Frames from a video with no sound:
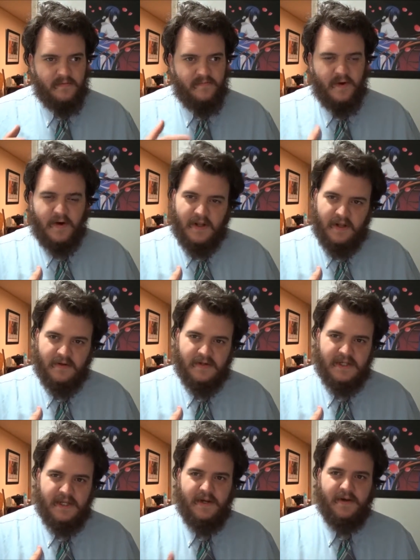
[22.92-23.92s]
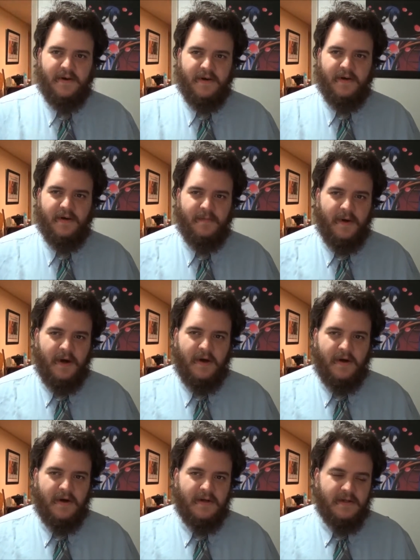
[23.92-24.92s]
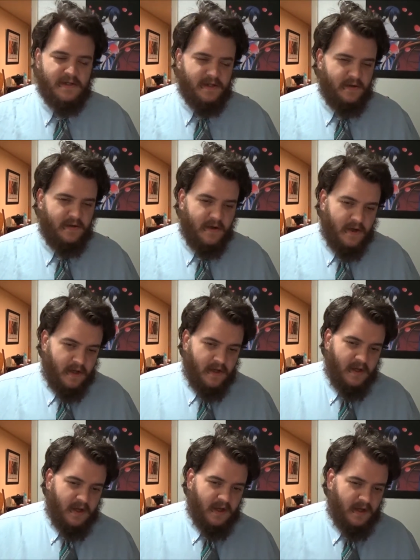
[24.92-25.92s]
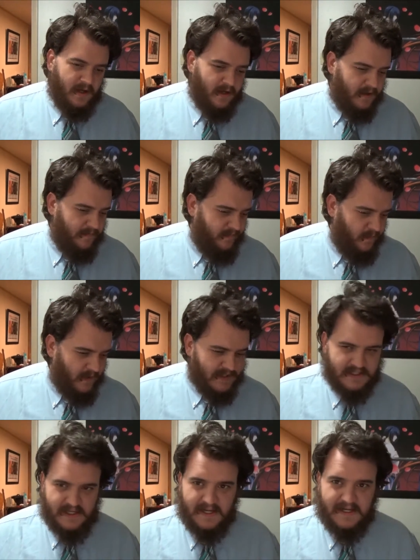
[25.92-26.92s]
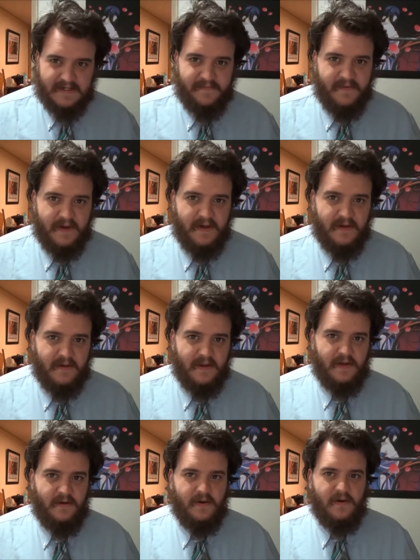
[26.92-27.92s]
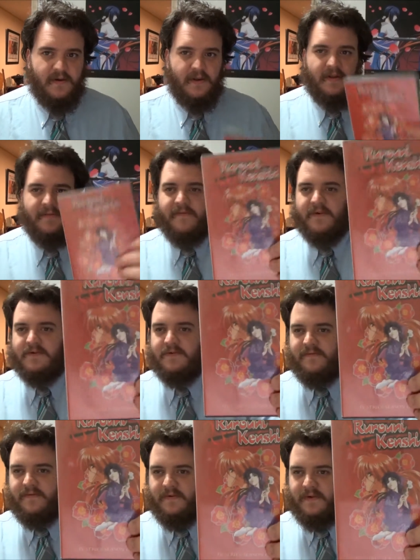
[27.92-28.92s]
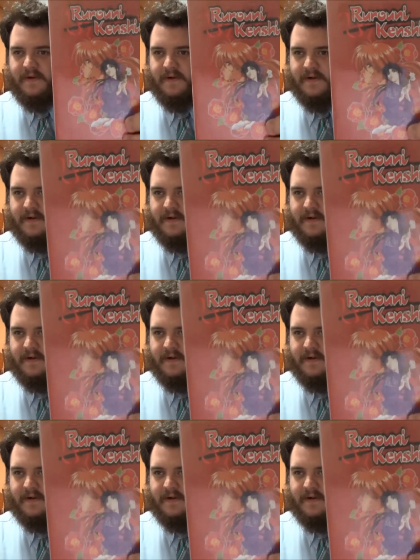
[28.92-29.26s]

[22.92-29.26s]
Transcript: very close and near and dear to my heart. So if you watched the last video, then you know that the first review here